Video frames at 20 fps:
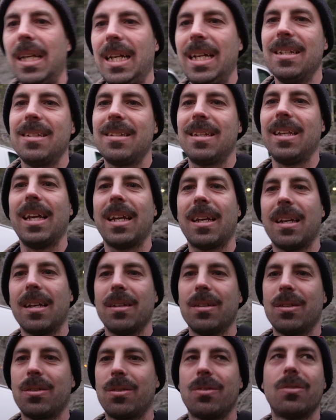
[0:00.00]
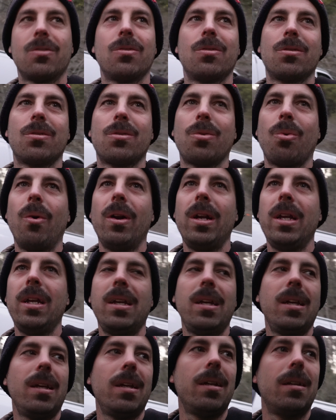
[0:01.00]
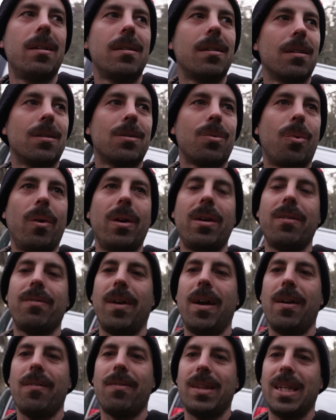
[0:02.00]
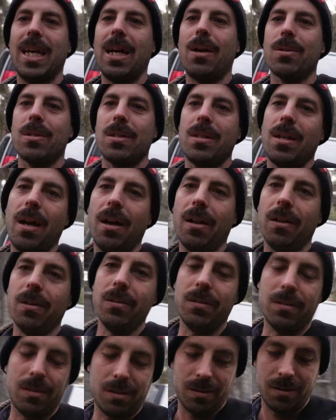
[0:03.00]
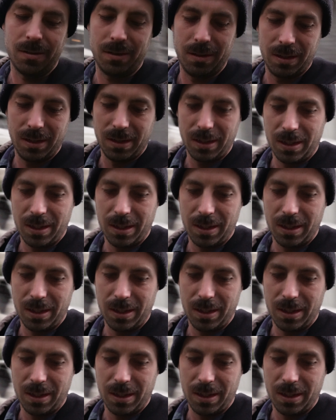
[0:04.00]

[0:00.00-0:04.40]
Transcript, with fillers: is like twenty to $25,000.